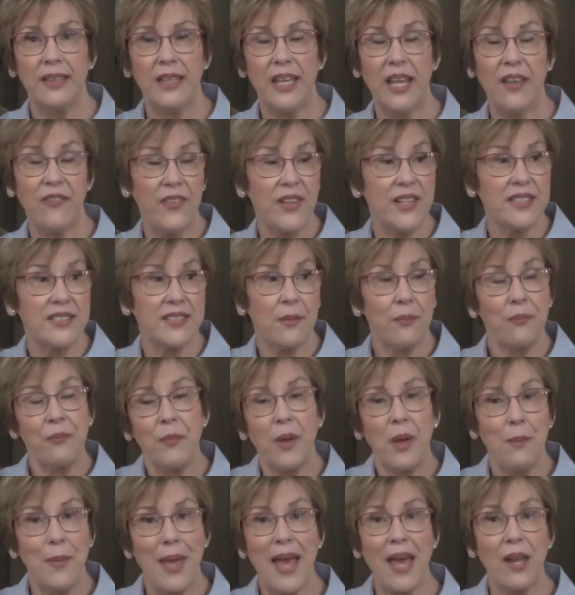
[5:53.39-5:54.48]
If it's a,
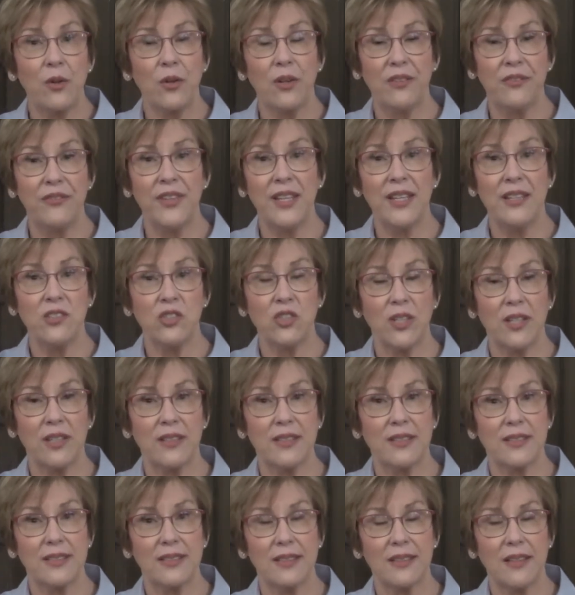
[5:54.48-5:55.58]
a matter of
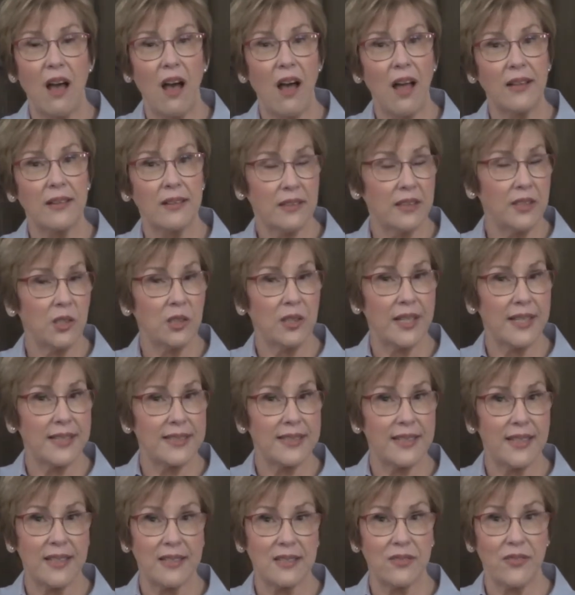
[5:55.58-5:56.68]
vengeance, God clearly
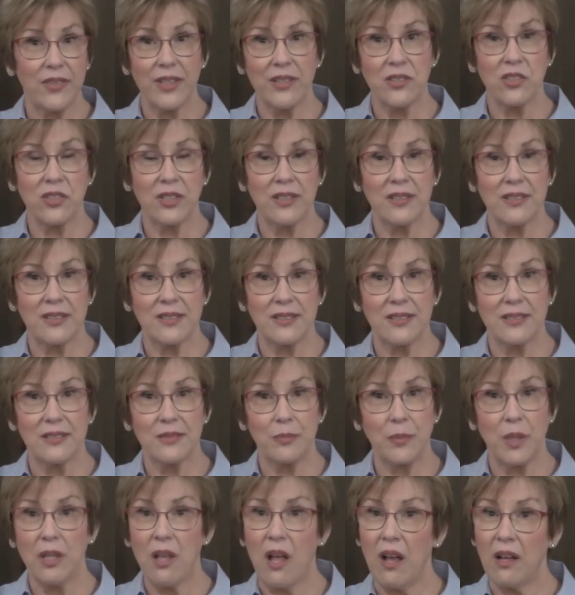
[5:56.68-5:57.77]
says vengeance
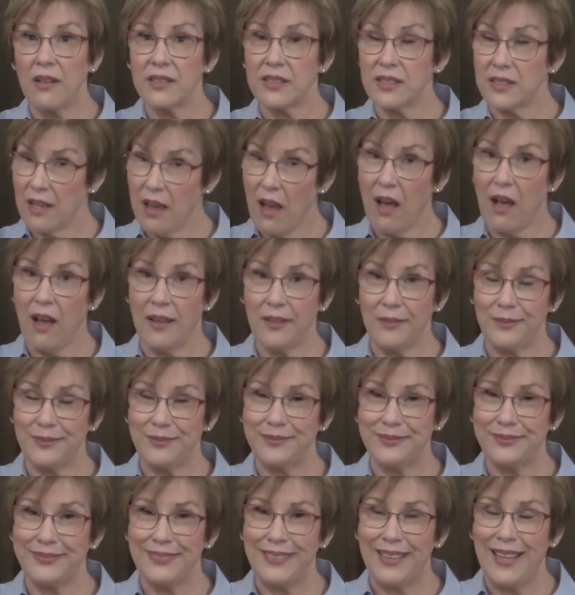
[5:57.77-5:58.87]
belongs to God.
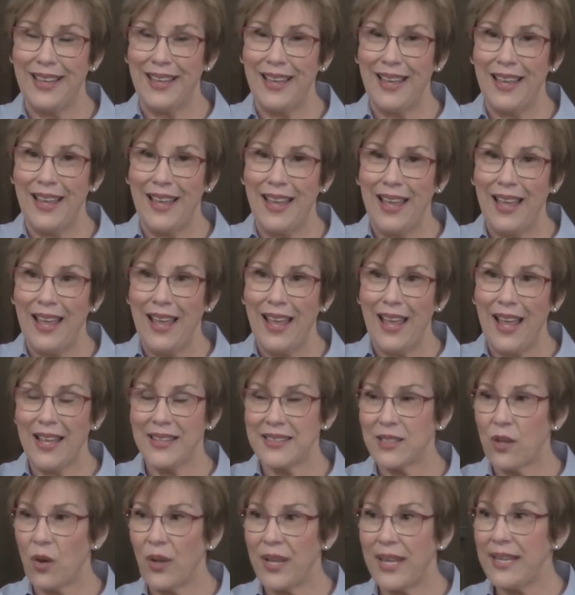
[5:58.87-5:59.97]
And
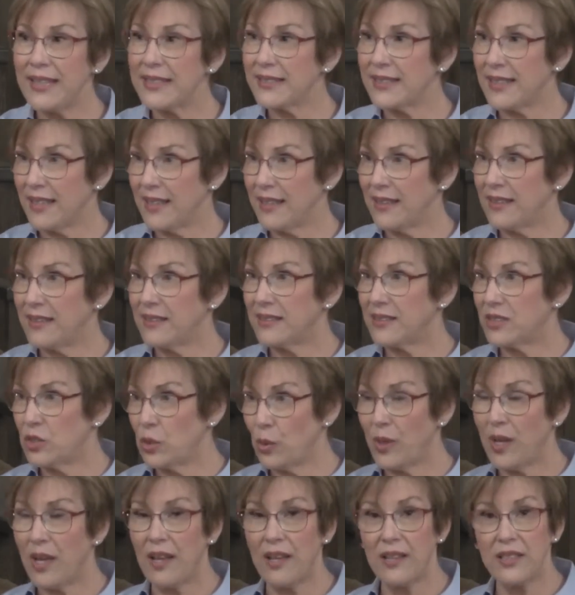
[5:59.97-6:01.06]
so he says
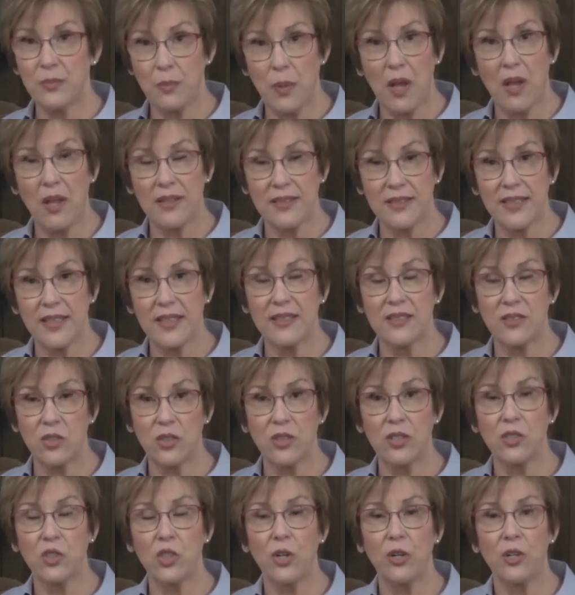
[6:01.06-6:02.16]
to us, Paul says to
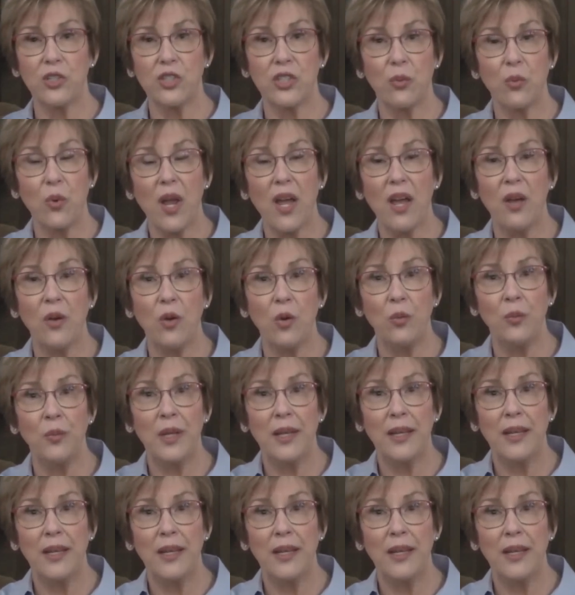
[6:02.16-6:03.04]
the church at Rome,